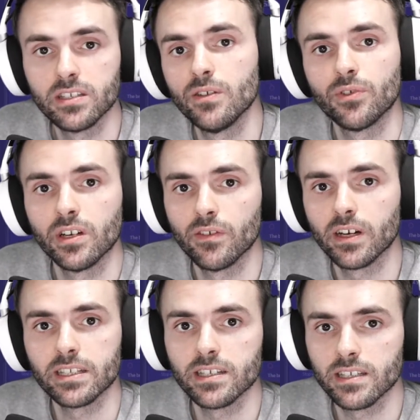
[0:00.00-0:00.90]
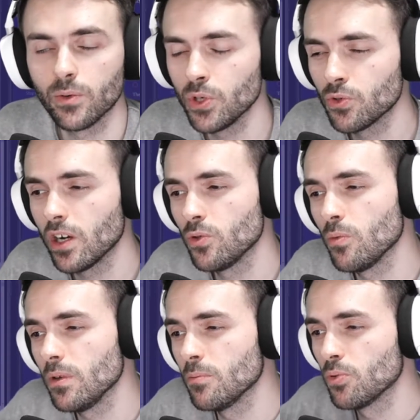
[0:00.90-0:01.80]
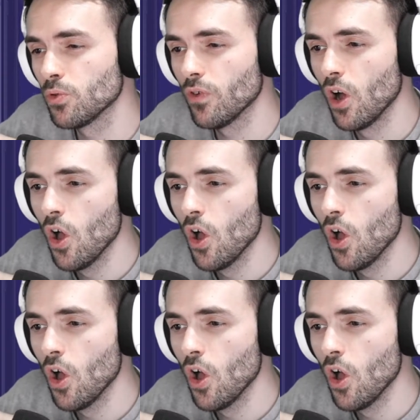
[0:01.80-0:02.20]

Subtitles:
different devices, and we try to improve